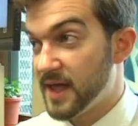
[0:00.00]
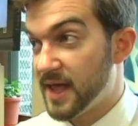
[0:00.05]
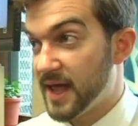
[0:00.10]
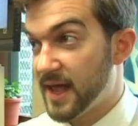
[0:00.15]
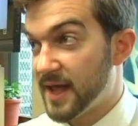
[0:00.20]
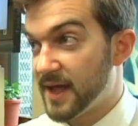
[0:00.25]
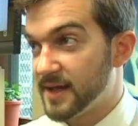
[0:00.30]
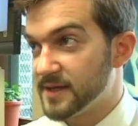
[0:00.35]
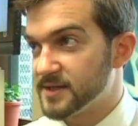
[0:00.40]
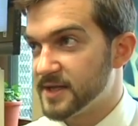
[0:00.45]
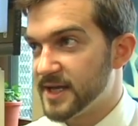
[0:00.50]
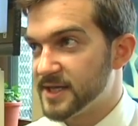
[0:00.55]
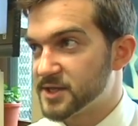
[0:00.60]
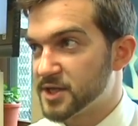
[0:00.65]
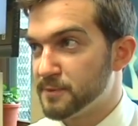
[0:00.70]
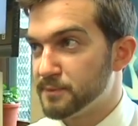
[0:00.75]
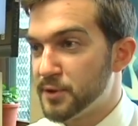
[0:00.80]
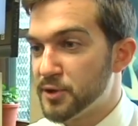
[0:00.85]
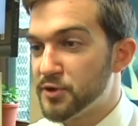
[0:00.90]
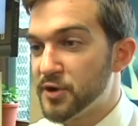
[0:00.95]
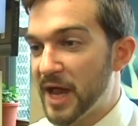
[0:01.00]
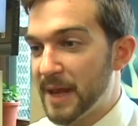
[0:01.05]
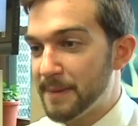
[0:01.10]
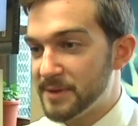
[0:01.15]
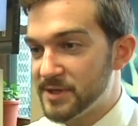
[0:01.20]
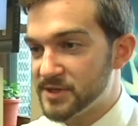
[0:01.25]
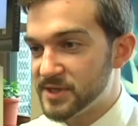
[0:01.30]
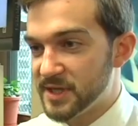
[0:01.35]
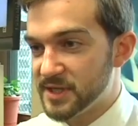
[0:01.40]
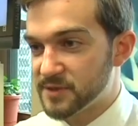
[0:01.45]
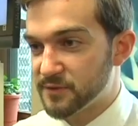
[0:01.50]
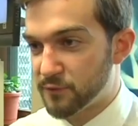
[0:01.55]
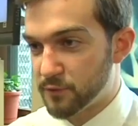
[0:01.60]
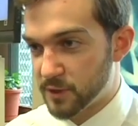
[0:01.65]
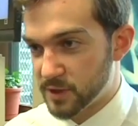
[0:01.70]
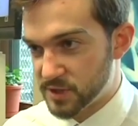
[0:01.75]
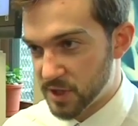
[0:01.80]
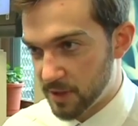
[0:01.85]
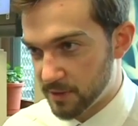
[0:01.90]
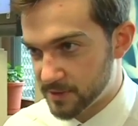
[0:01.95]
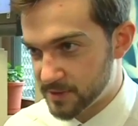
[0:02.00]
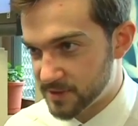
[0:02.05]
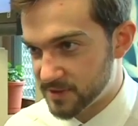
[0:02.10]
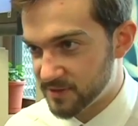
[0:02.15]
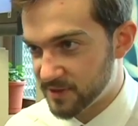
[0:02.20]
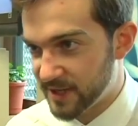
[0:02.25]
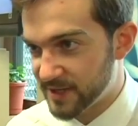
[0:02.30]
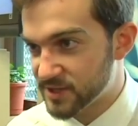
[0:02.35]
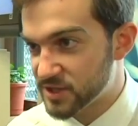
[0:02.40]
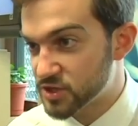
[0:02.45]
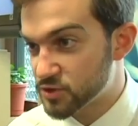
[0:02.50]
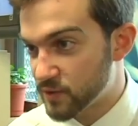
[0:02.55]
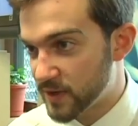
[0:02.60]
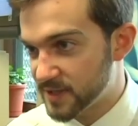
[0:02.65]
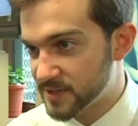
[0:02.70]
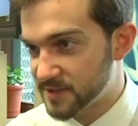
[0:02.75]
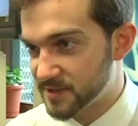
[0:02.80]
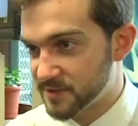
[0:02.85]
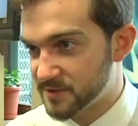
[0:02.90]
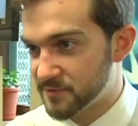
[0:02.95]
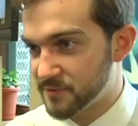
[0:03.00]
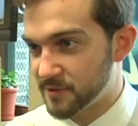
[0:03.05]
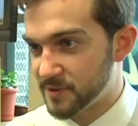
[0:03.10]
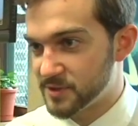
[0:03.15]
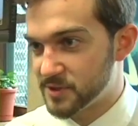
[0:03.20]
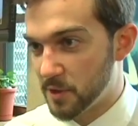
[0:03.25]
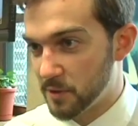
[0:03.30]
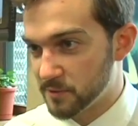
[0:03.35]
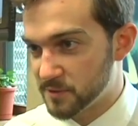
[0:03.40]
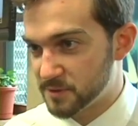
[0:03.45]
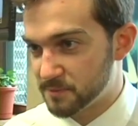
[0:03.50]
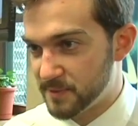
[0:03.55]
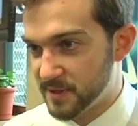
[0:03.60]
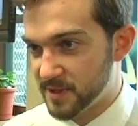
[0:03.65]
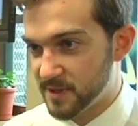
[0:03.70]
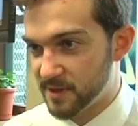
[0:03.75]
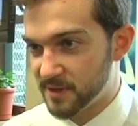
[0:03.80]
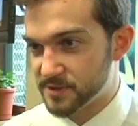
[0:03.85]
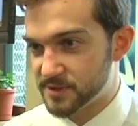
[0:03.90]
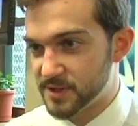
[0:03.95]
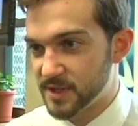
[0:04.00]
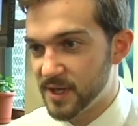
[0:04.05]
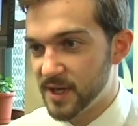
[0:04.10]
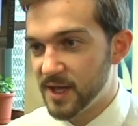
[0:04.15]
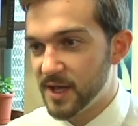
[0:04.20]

And it's computer ABCs for adults. I stress that it's for adults because